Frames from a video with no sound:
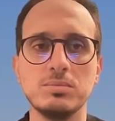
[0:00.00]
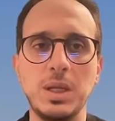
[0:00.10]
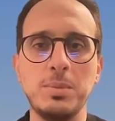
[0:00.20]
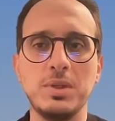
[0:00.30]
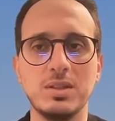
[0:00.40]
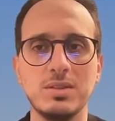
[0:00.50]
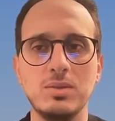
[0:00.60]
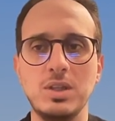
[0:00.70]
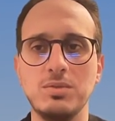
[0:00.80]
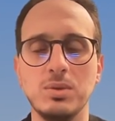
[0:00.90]
Keep it as the
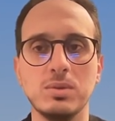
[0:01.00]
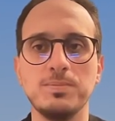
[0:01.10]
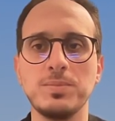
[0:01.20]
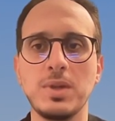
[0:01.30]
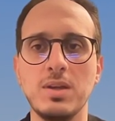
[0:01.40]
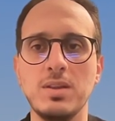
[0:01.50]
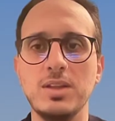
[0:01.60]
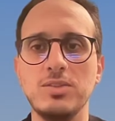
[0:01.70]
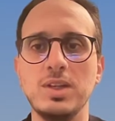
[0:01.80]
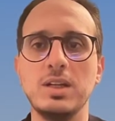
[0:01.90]
default.
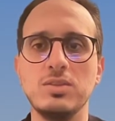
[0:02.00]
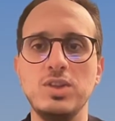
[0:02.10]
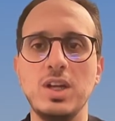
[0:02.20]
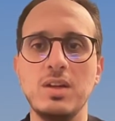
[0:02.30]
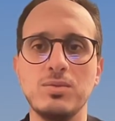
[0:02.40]
Then select GLM